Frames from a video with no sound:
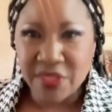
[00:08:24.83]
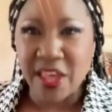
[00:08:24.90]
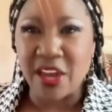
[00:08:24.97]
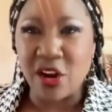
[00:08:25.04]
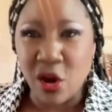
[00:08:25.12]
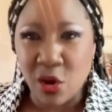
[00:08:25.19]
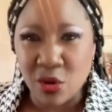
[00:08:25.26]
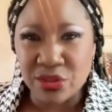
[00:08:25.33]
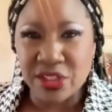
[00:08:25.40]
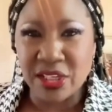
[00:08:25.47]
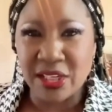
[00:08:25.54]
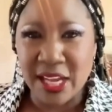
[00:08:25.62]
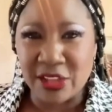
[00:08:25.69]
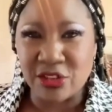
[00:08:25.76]
that owns
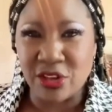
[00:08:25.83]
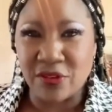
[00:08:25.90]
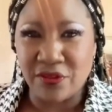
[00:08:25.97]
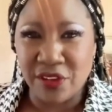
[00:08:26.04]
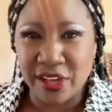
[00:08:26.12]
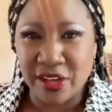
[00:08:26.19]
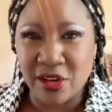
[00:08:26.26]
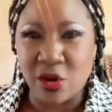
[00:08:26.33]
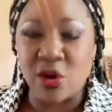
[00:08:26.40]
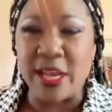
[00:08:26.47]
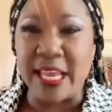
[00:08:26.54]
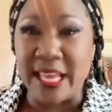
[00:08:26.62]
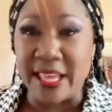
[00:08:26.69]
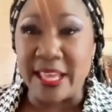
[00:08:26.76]
an electric
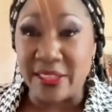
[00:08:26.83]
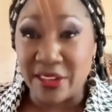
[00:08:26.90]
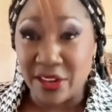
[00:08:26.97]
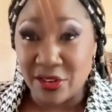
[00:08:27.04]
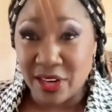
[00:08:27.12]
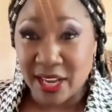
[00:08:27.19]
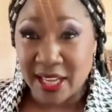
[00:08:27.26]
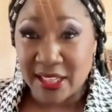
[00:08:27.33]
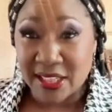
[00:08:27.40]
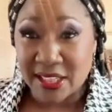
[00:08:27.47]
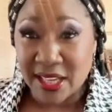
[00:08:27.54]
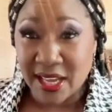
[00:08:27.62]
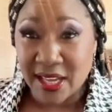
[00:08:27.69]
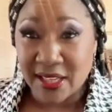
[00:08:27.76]
vehicle in the United
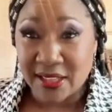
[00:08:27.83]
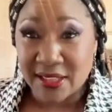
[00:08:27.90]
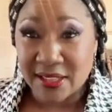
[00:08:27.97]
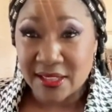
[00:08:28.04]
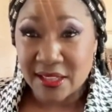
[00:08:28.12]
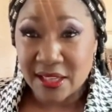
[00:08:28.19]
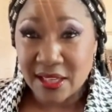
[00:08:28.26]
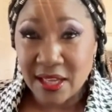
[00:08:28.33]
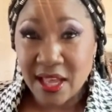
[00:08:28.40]
States